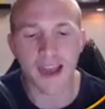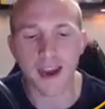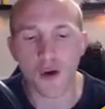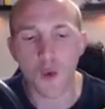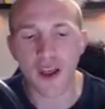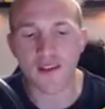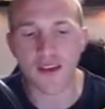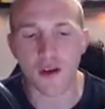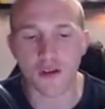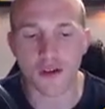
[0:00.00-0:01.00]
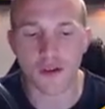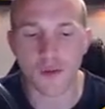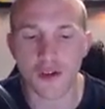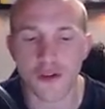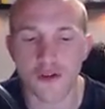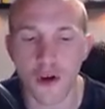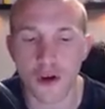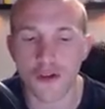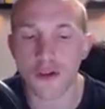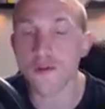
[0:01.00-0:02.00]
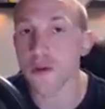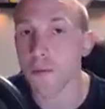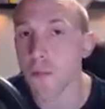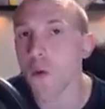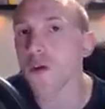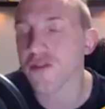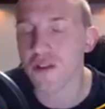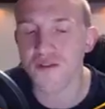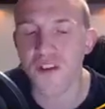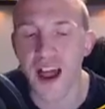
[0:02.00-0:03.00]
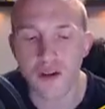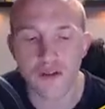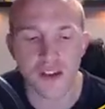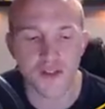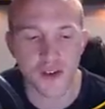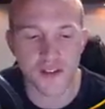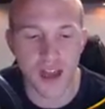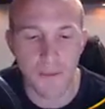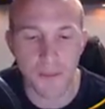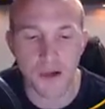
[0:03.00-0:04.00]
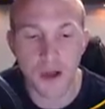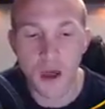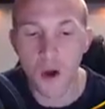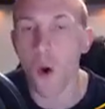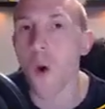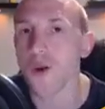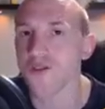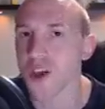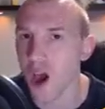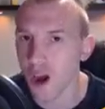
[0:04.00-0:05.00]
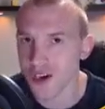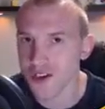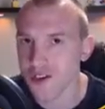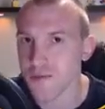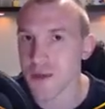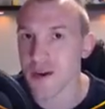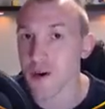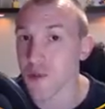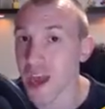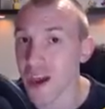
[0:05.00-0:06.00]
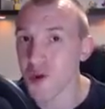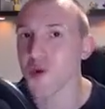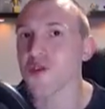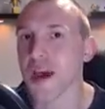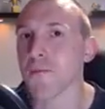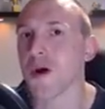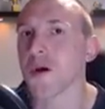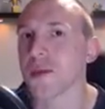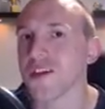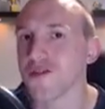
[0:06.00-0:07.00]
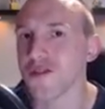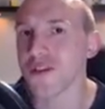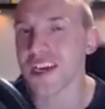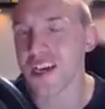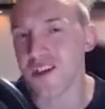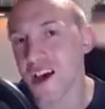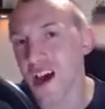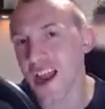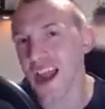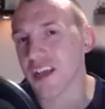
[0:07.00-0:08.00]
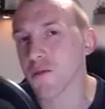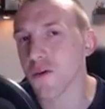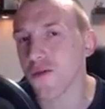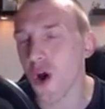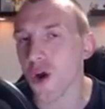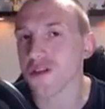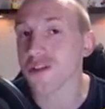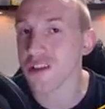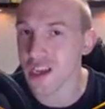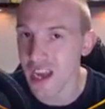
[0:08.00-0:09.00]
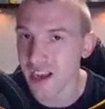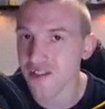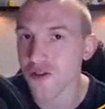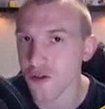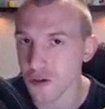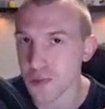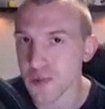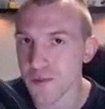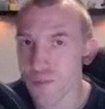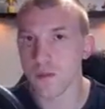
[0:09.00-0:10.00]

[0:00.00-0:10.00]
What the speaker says: I cannot wait to get on to some of the stronger troops, the bowlers and the Valkyries, for example. All of the archers split up, they know that bomb is underneath. Let's move on to the next troop.